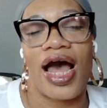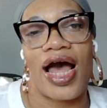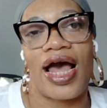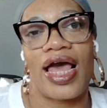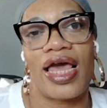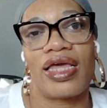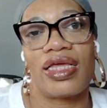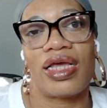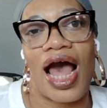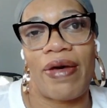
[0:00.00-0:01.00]

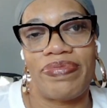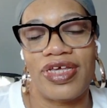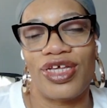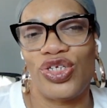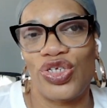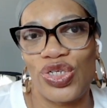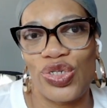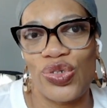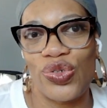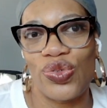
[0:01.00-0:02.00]
I opted
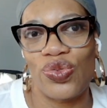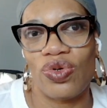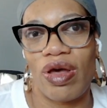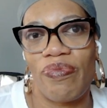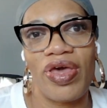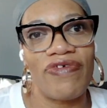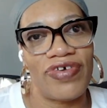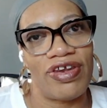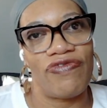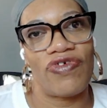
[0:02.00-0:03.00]
to
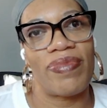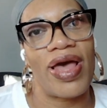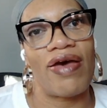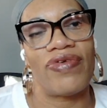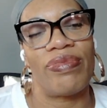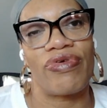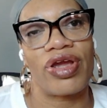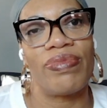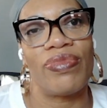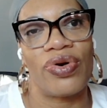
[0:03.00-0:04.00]
pivot from having a
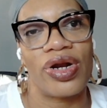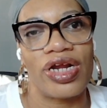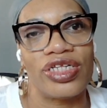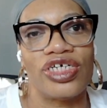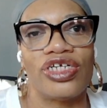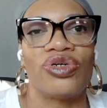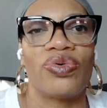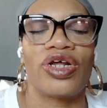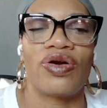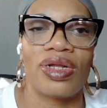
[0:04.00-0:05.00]
brick and mortar to
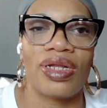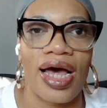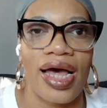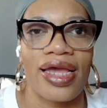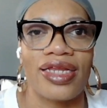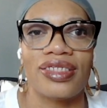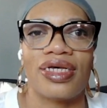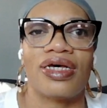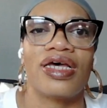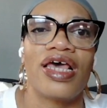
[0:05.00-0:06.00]
doing it online
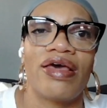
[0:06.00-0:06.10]
to